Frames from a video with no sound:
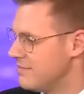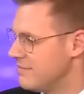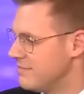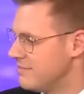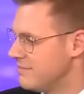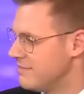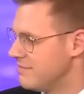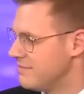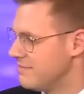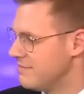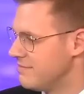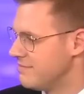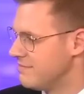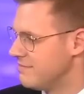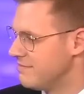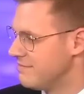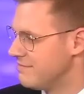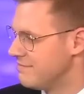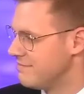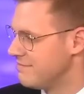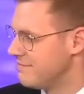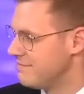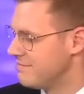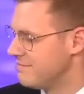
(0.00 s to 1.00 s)

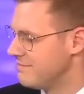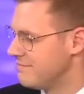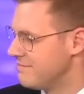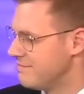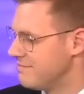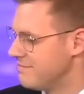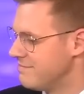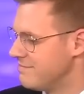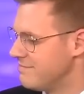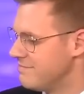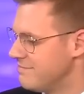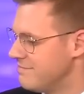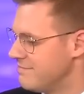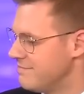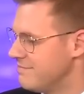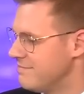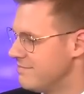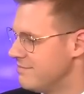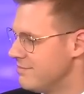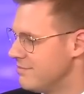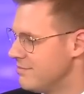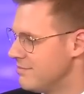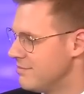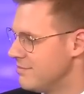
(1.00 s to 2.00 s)

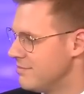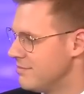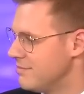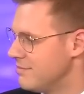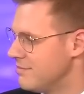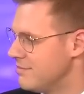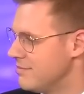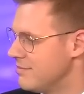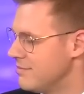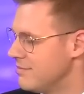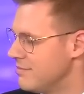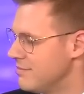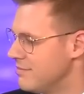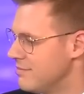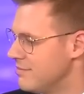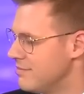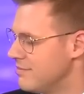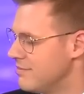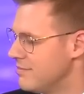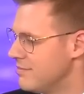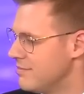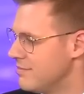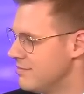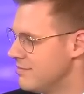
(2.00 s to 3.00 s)

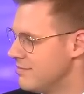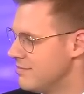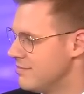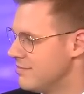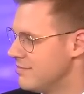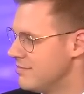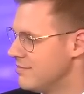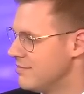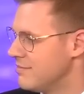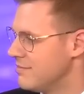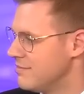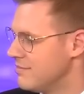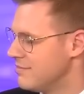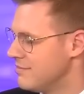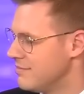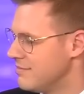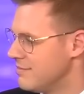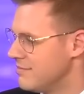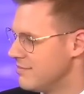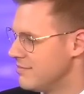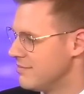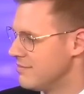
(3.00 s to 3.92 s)
(silent)